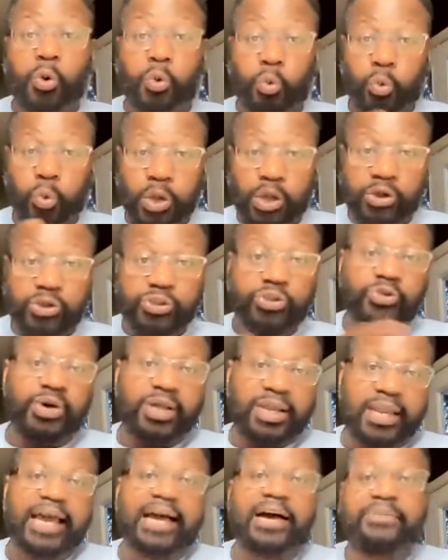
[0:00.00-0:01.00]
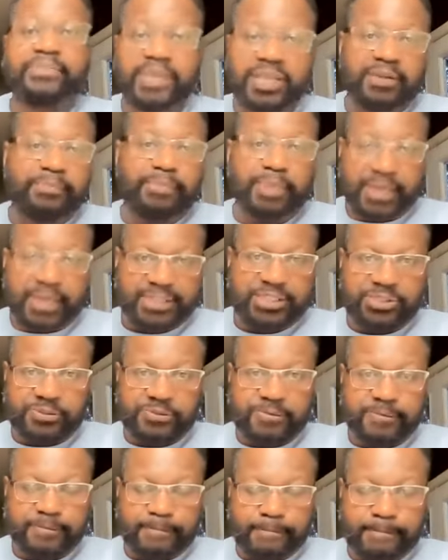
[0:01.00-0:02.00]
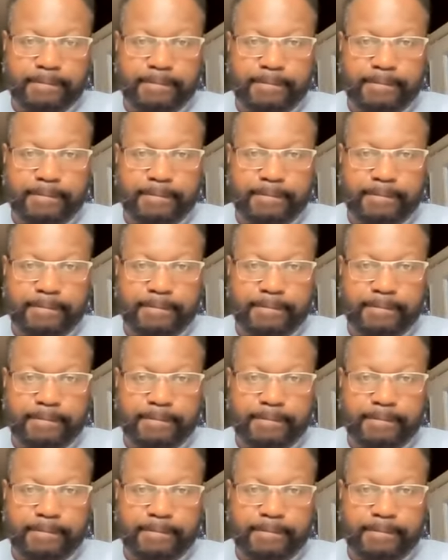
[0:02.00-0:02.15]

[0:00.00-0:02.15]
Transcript: Will you allow me to bless you?